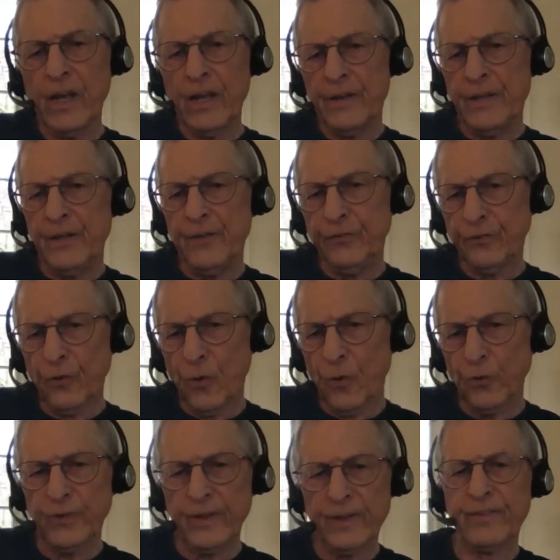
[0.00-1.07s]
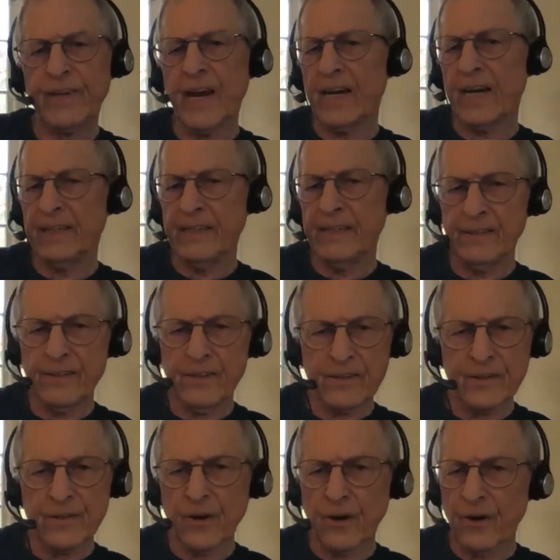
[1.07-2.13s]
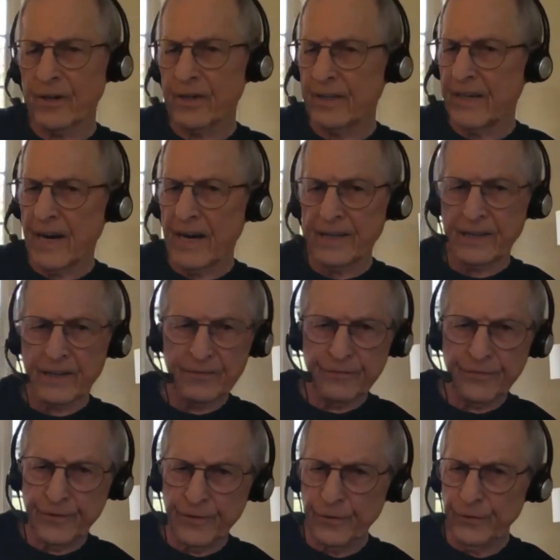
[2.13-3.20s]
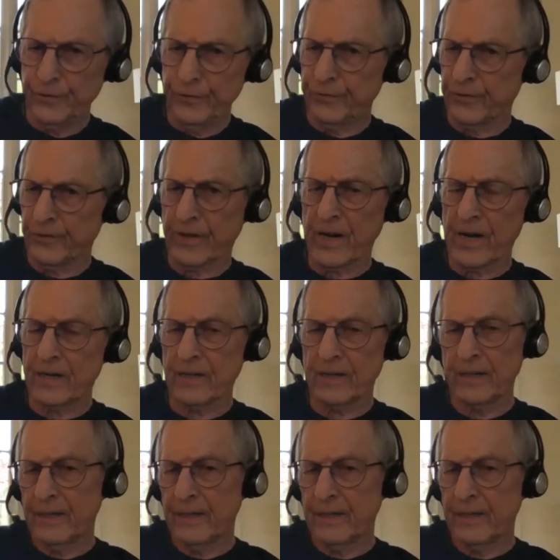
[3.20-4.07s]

these souls that have gotten into the dark and kind of confused or kind of